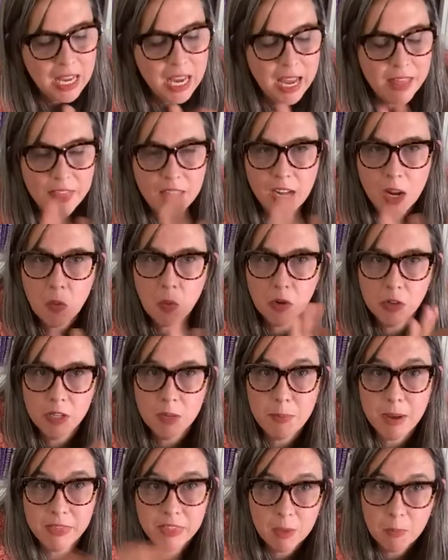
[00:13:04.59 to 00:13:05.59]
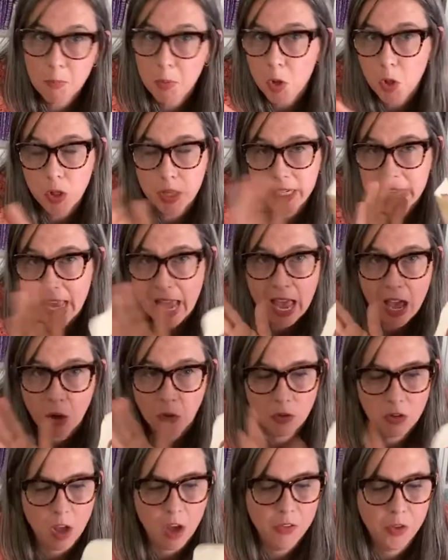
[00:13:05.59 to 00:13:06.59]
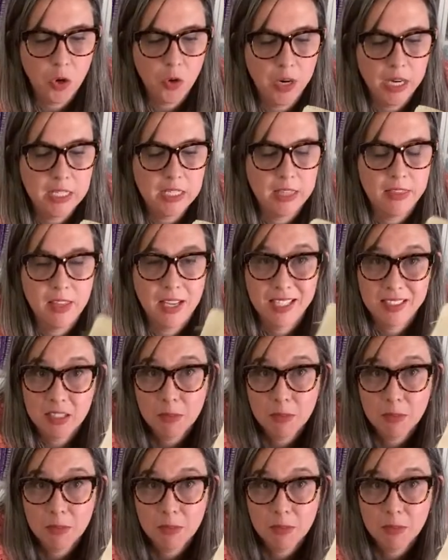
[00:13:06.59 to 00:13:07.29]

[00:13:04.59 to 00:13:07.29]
And then I worry about them pulling out and all the crazy things.